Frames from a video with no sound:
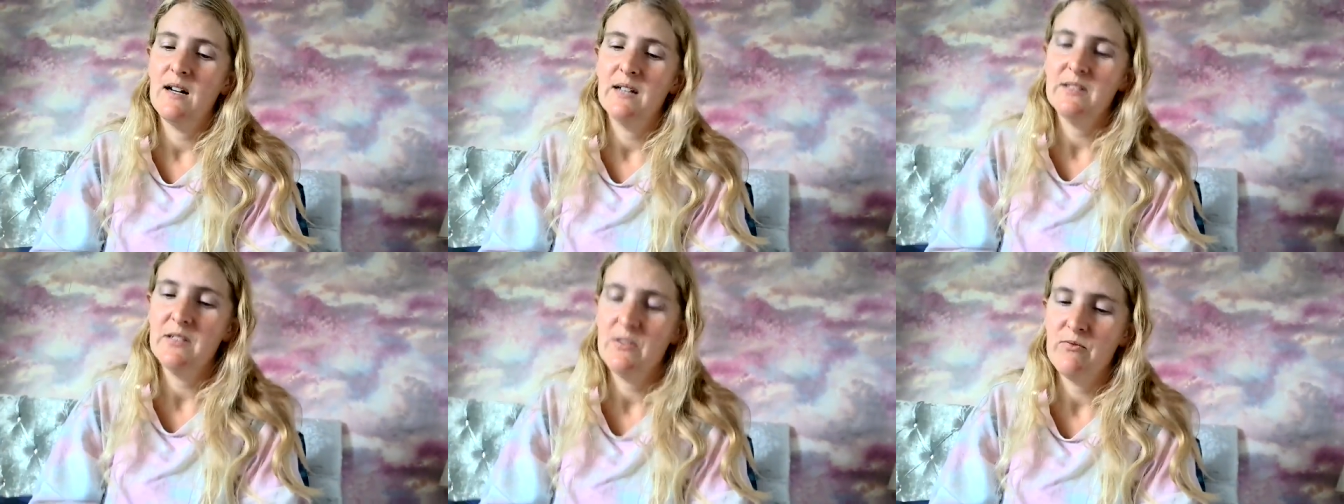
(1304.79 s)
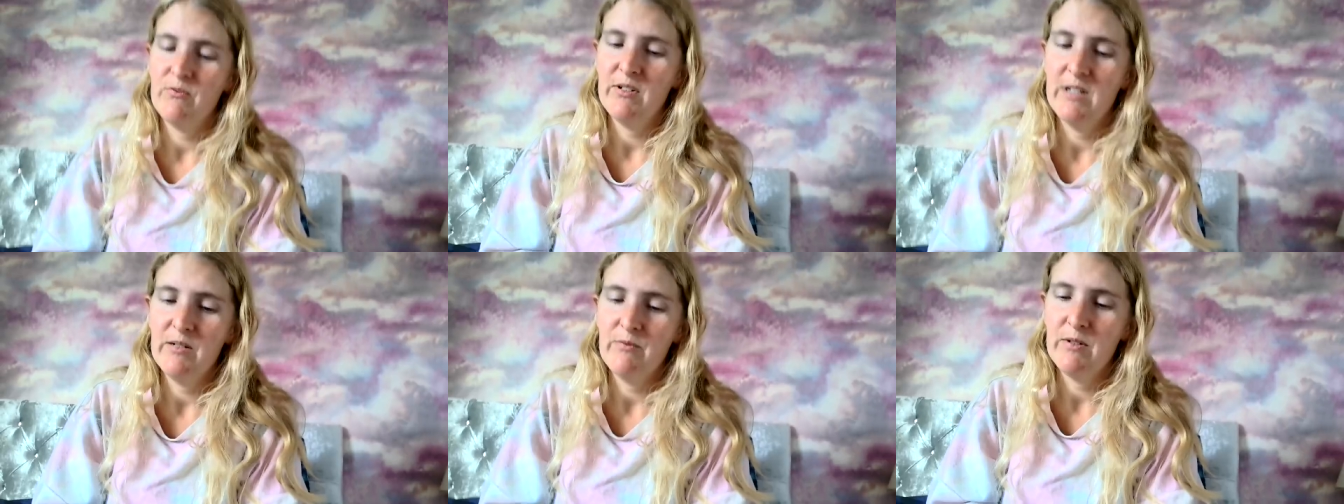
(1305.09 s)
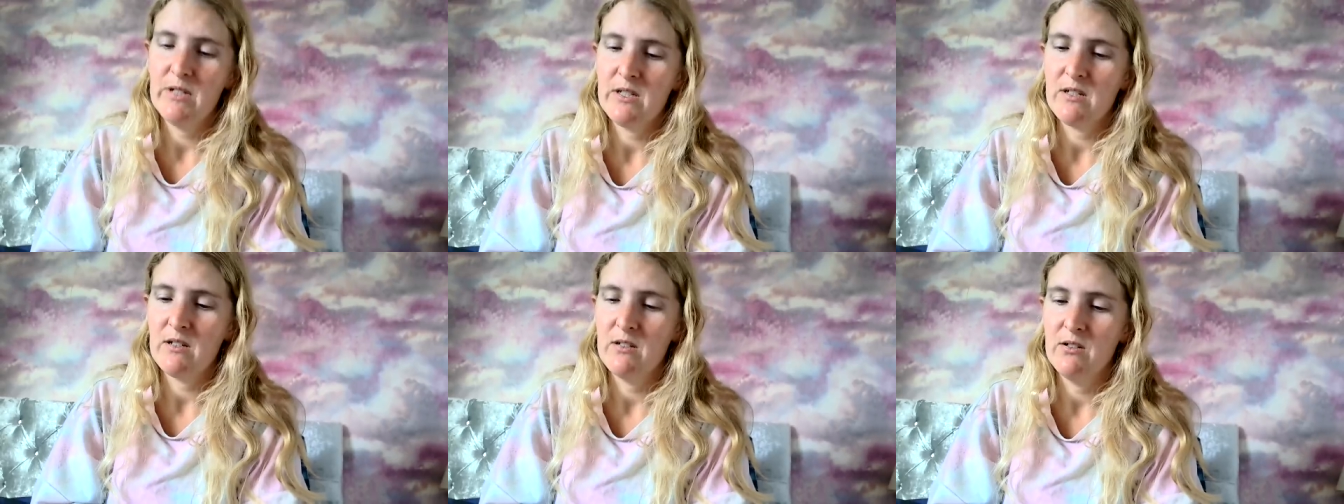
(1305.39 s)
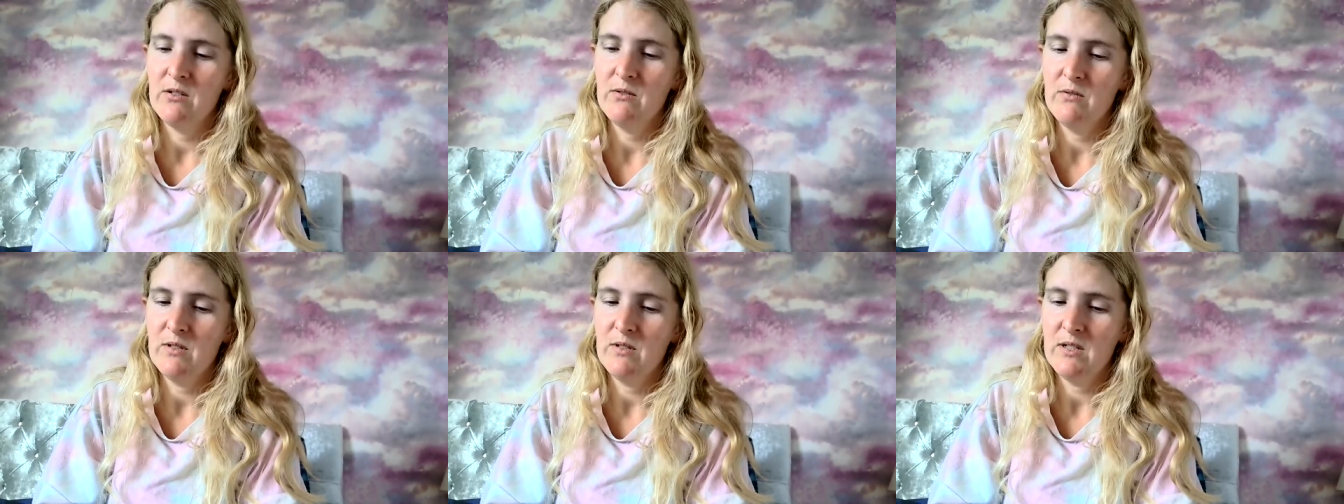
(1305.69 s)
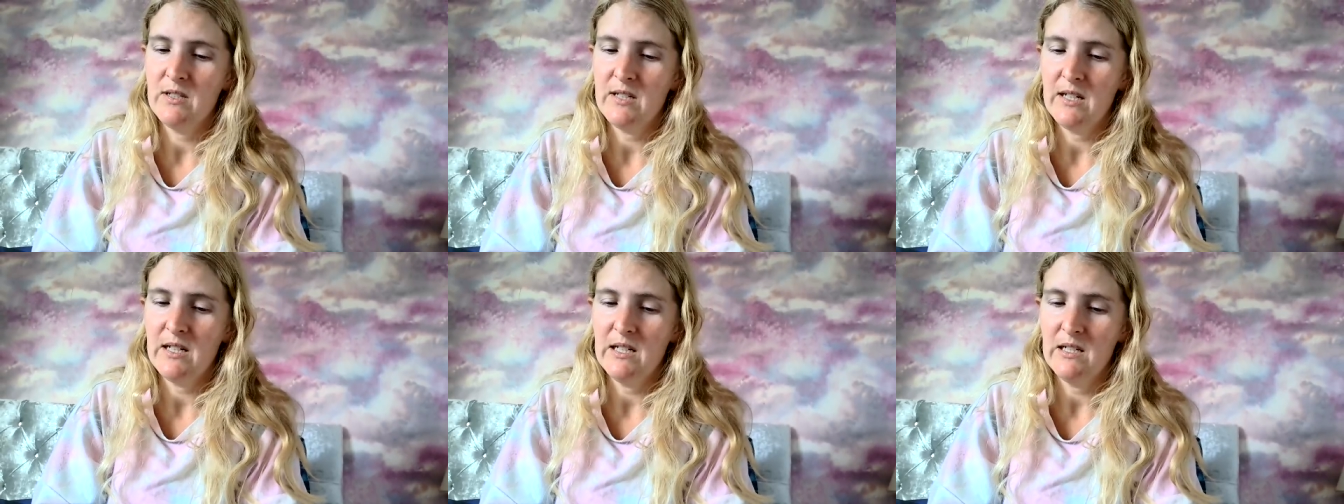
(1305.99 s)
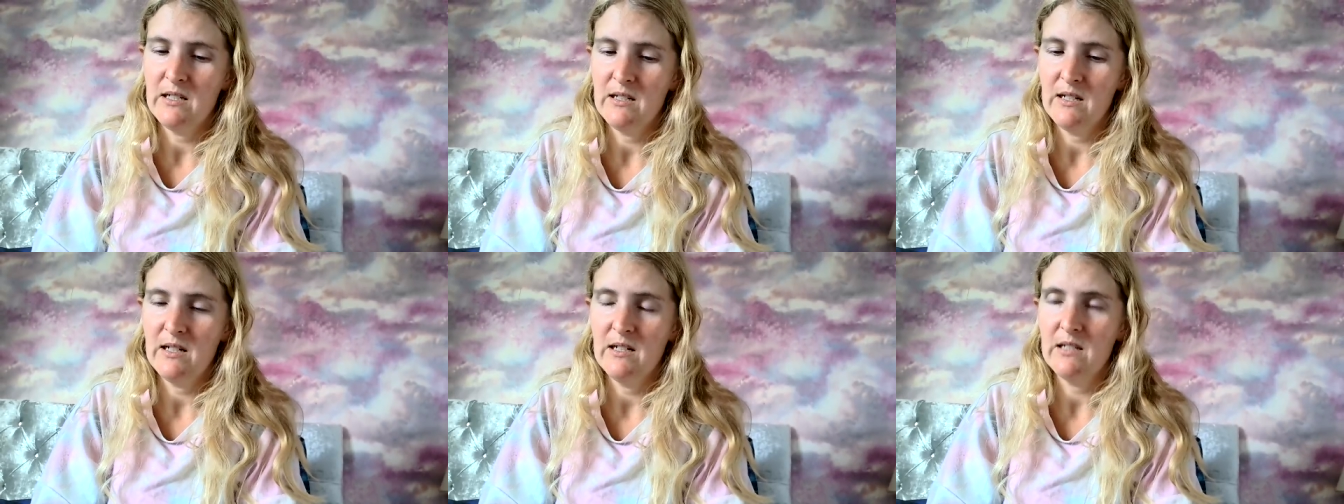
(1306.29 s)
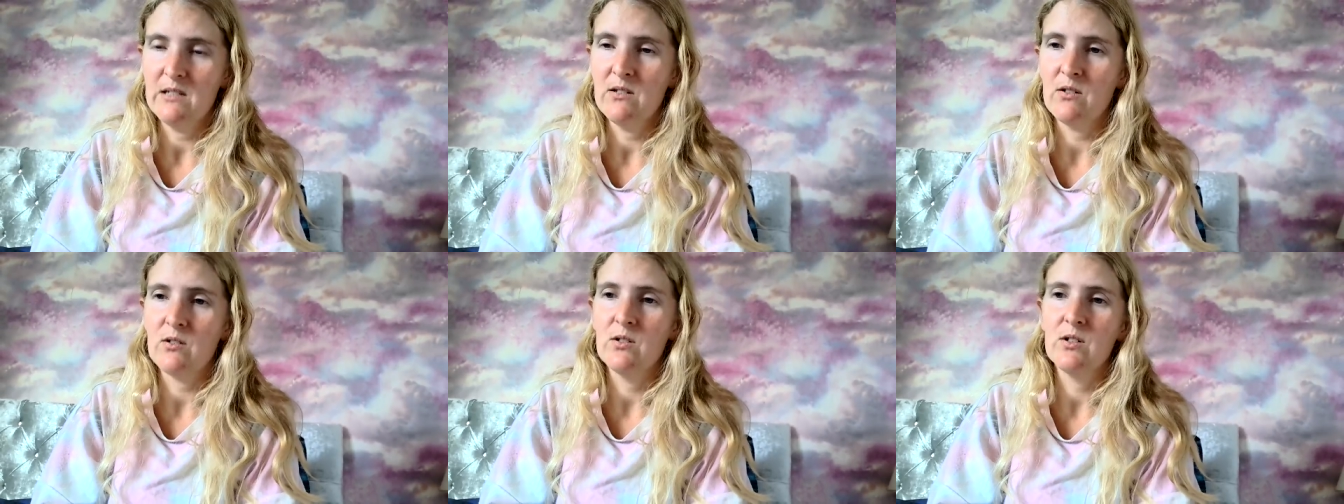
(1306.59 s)
I just really wish I knew the date and
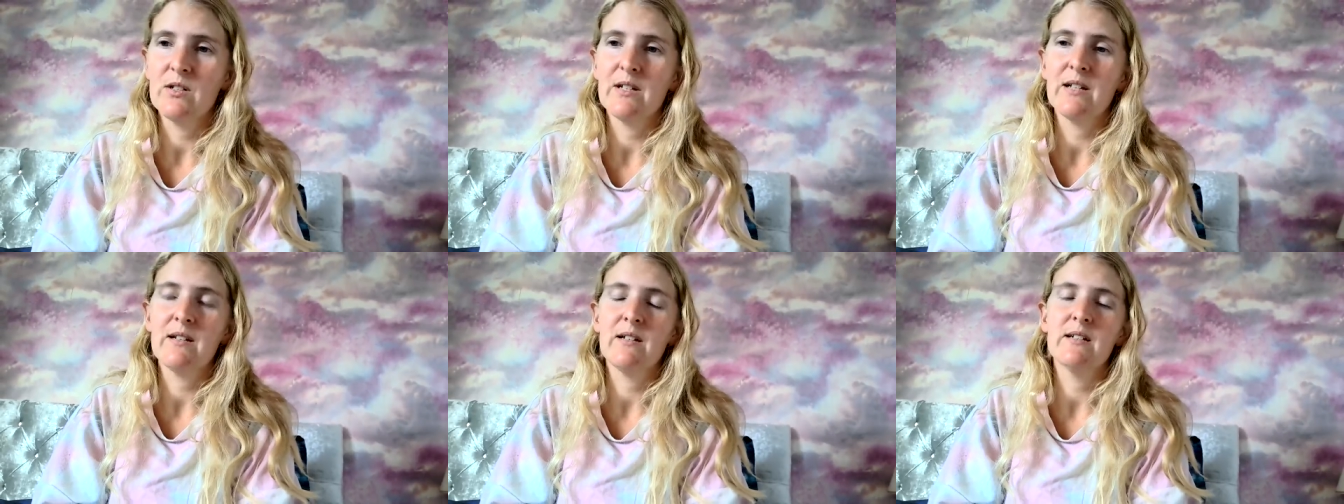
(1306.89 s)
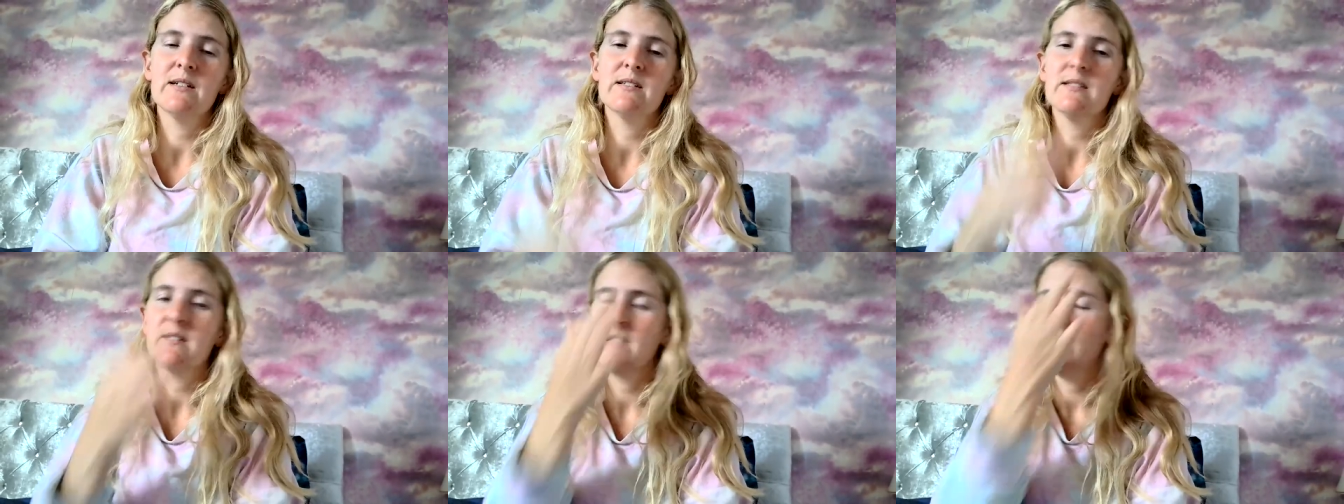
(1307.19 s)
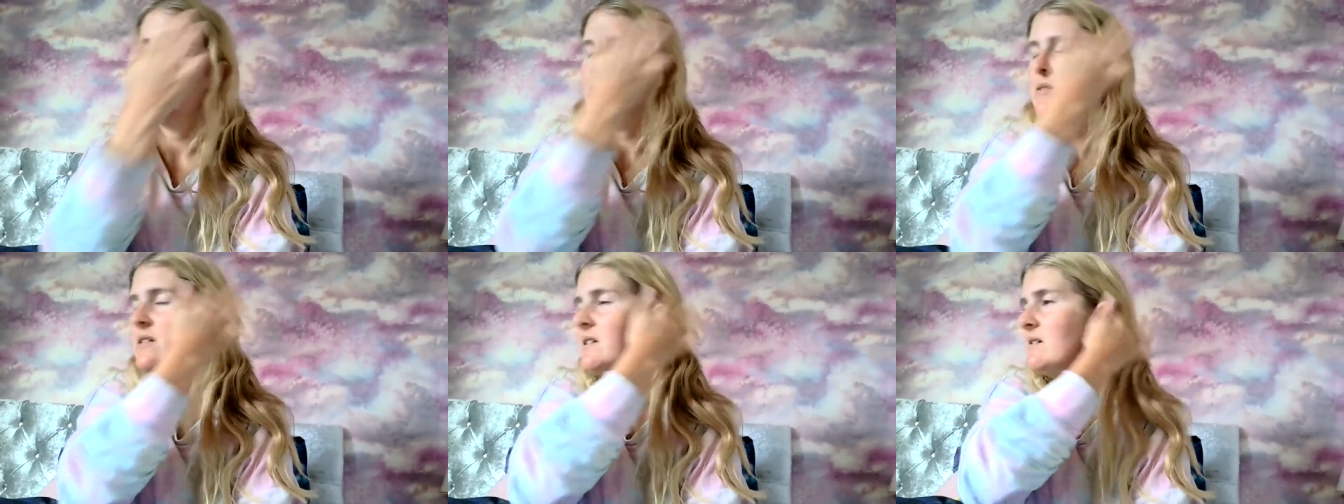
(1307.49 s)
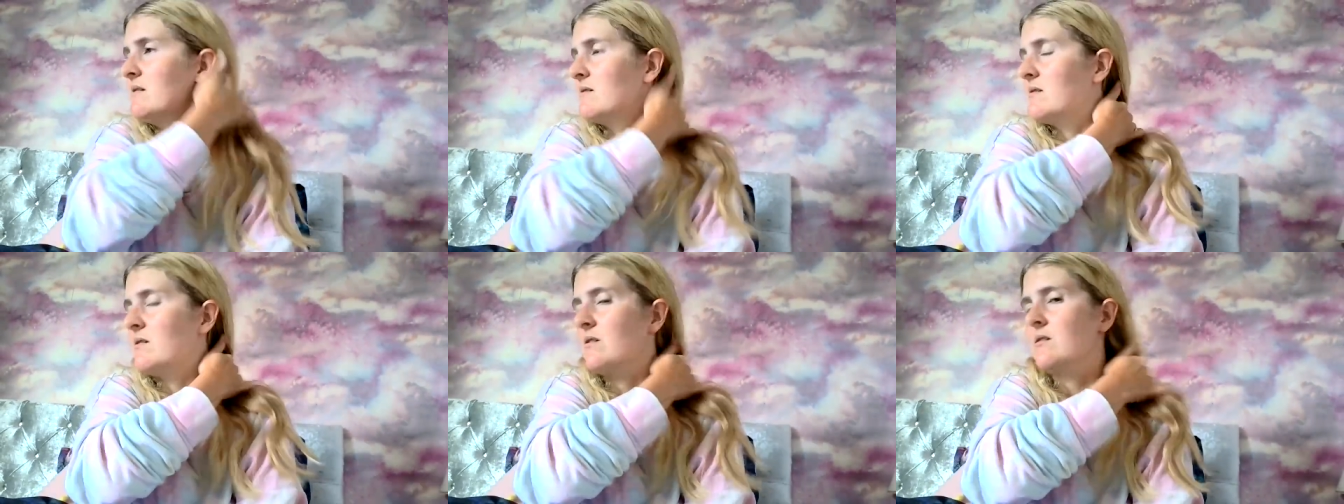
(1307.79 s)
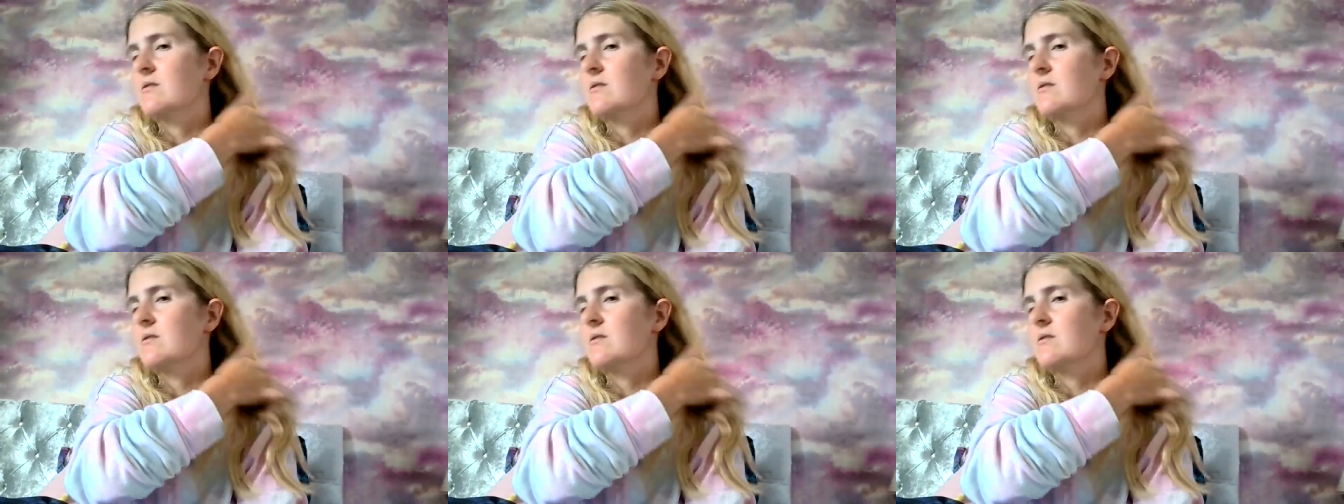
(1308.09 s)
it's not looking like it's going to be